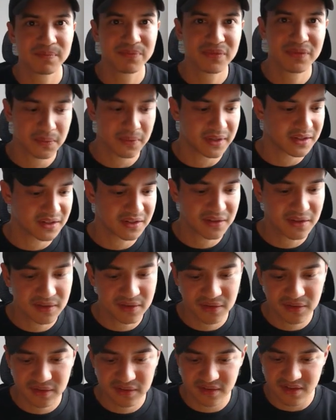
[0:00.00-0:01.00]
When
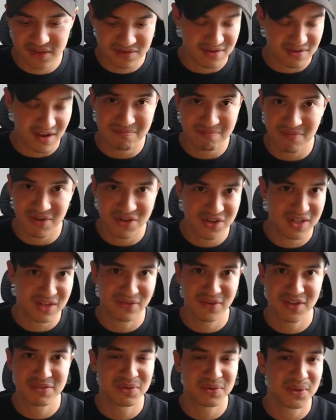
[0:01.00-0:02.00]
there's not much
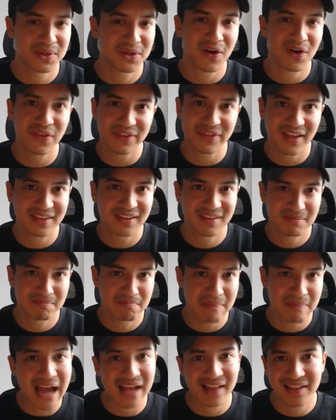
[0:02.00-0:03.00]
difference between content,
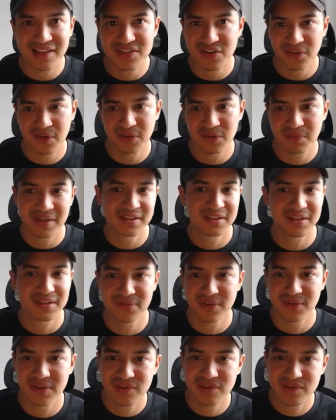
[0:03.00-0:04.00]
backlinks are going to make the
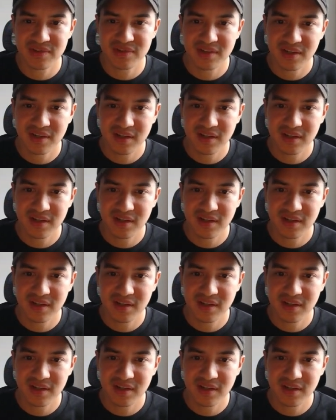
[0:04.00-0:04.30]
difference.